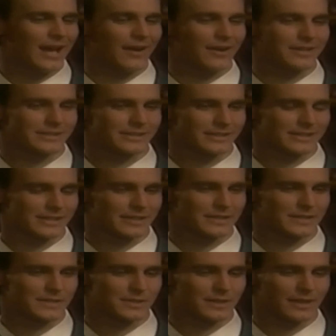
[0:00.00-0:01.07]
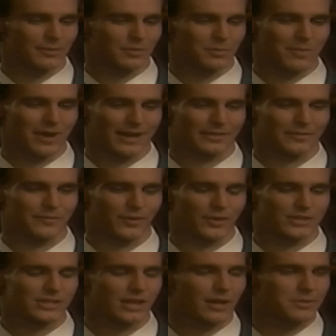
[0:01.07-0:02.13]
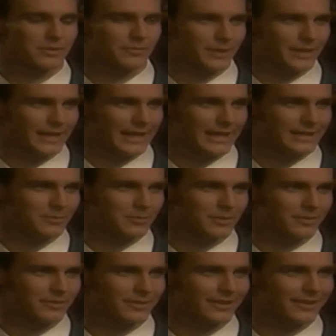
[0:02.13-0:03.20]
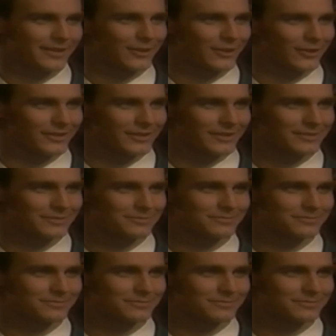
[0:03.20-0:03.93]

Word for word: I see, so this uh, would mark the first time you've been intimate with another colleague?